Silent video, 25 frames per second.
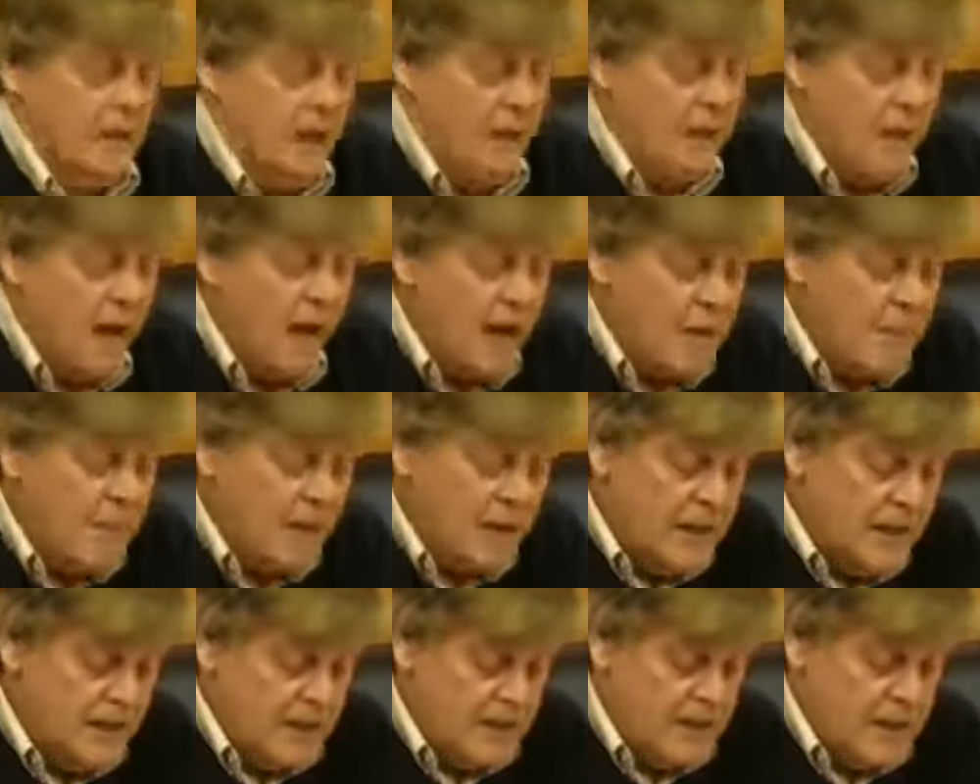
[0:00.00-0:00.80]
and I
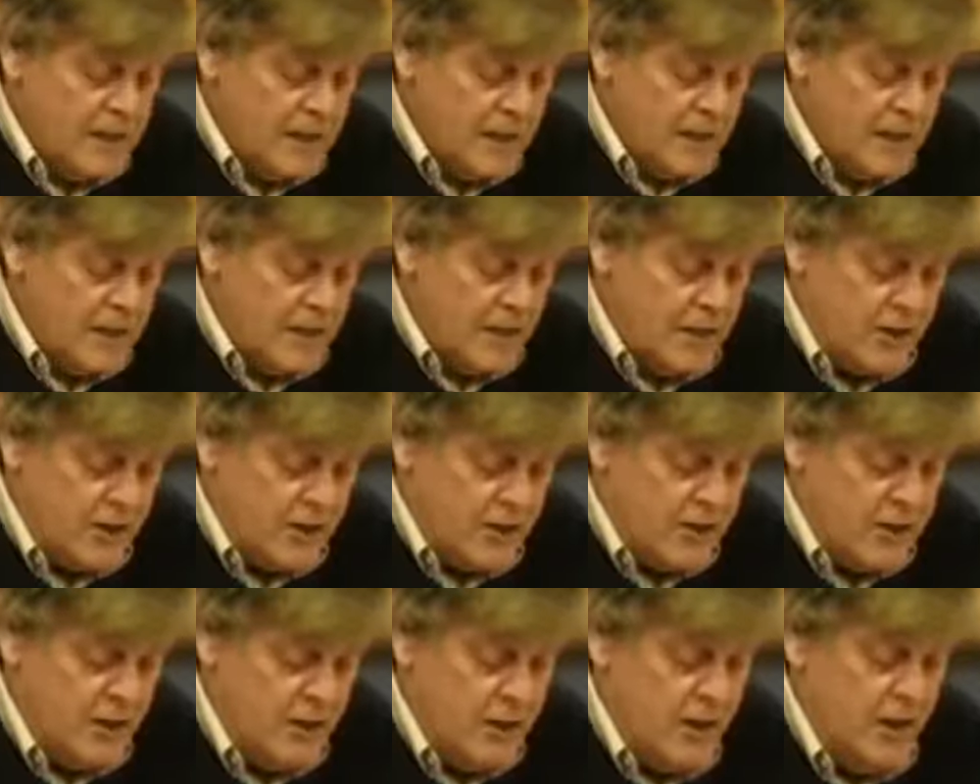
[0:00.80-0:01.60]
believe it
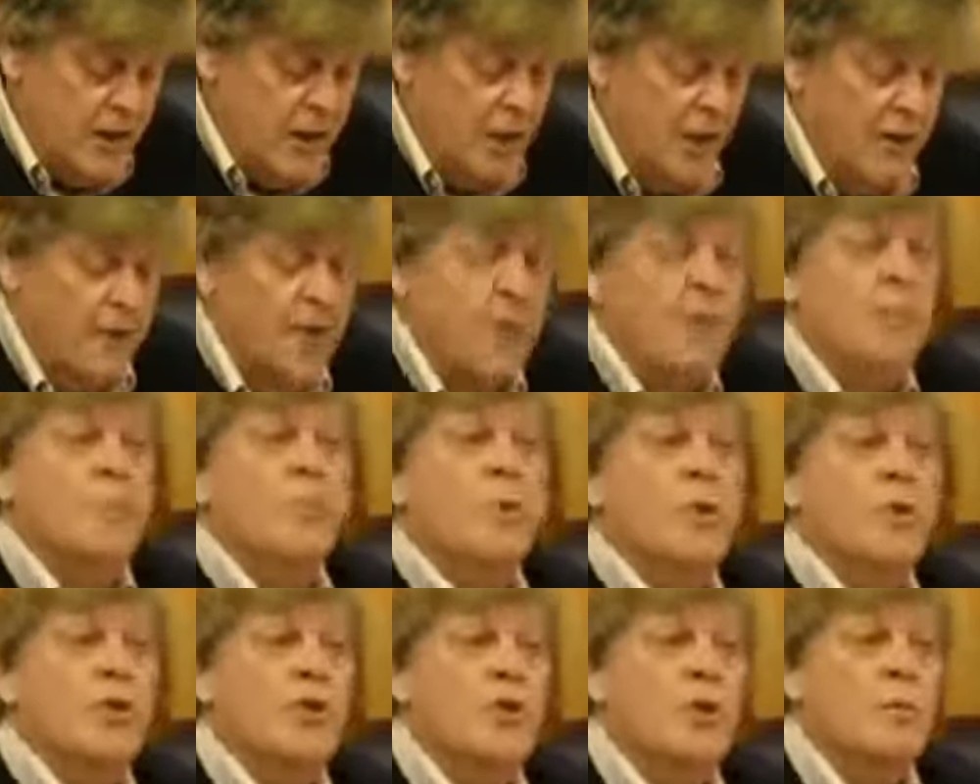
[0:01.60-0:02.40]
is, that
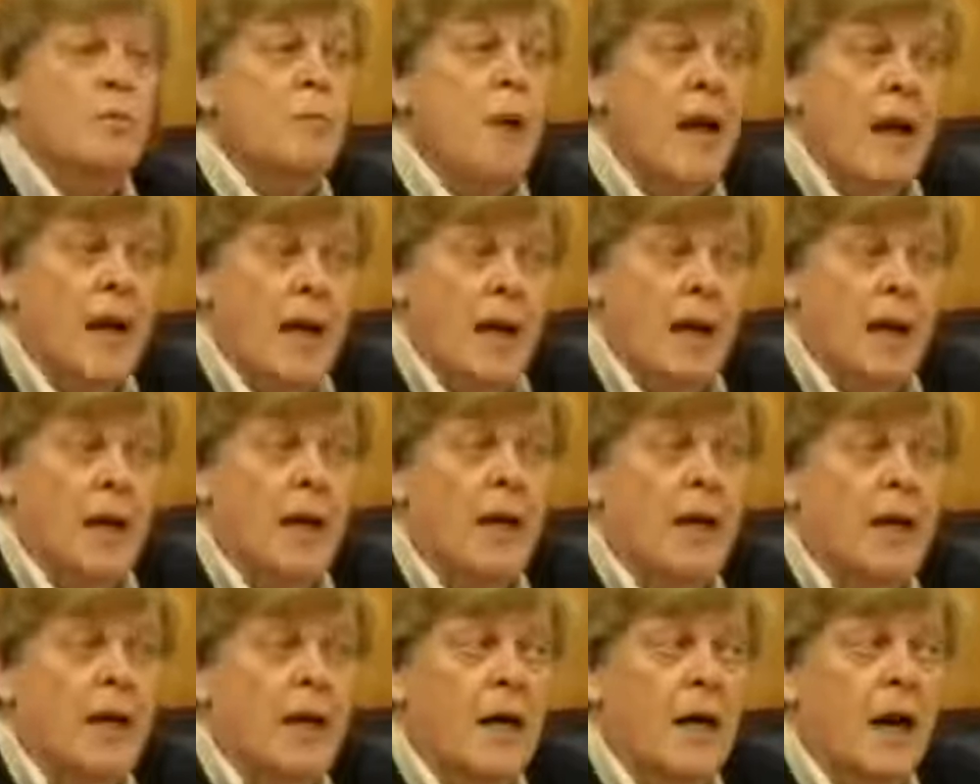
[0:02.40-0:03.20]
Bush and
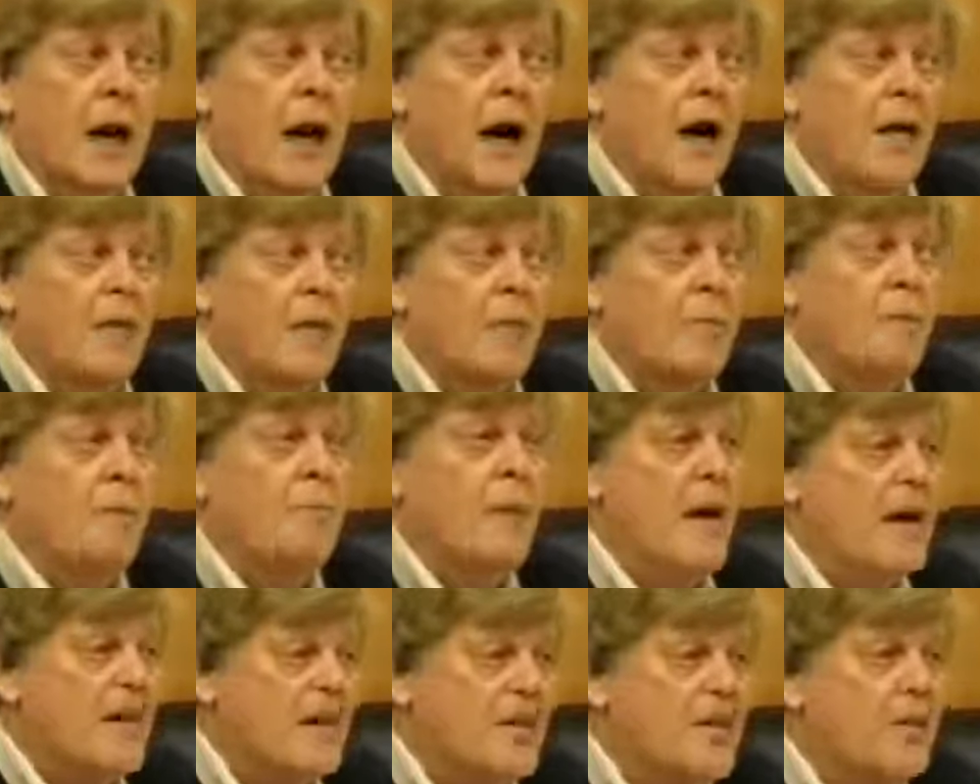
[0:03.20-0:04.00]
Blair are
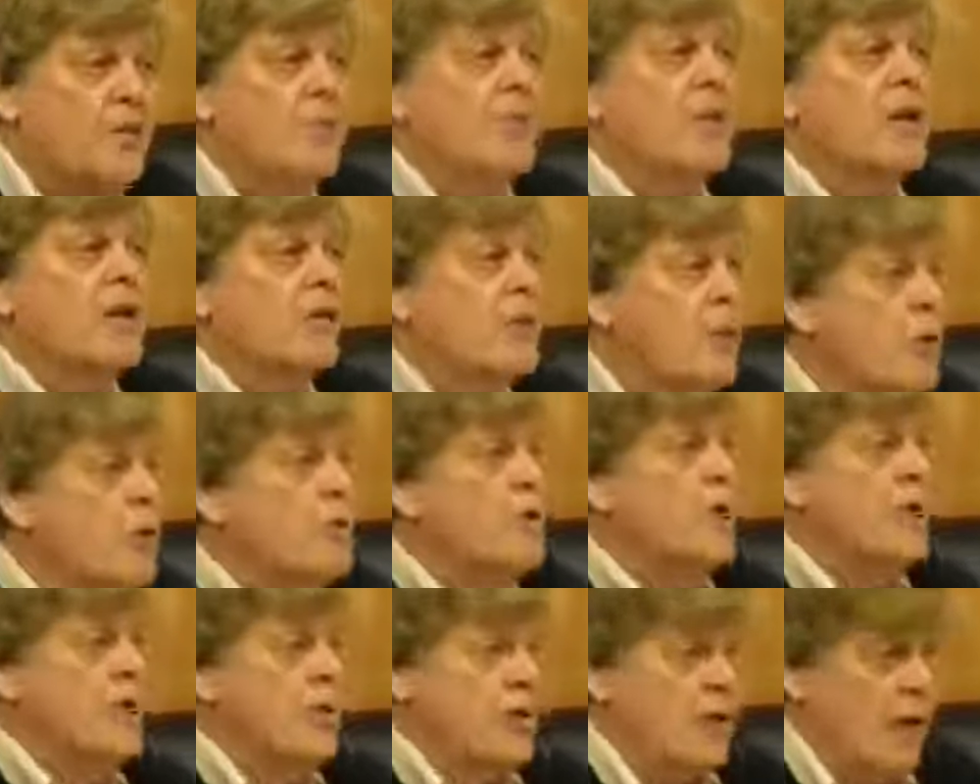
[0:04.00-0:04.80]
the best
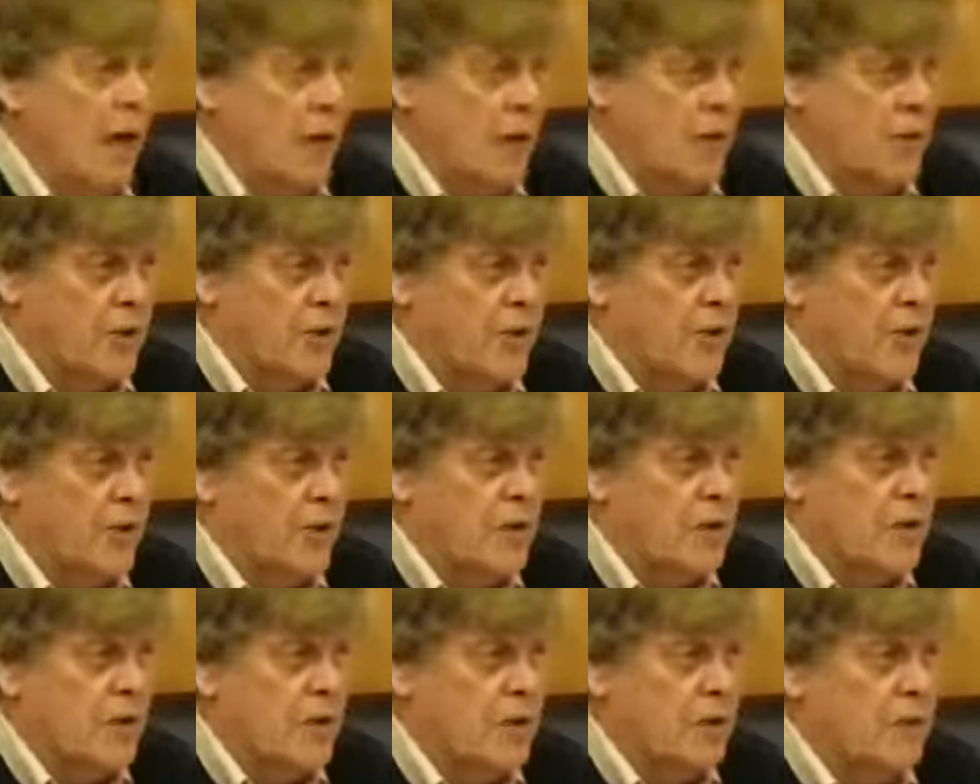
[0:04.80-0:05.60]
recruiting
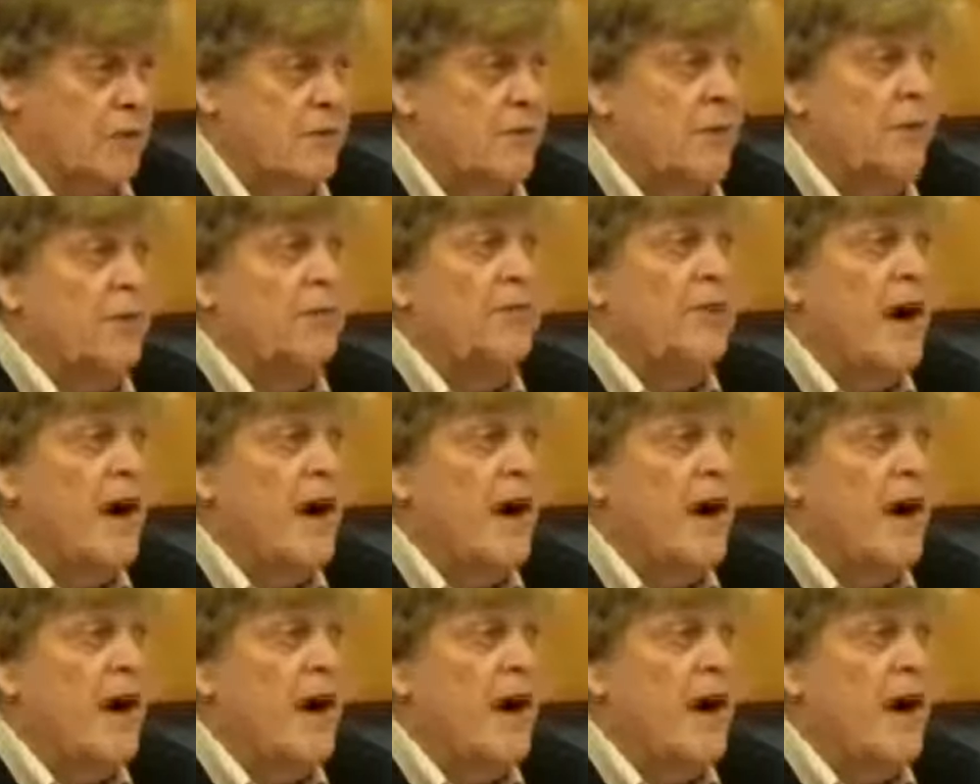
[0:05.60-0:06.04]
sergeants for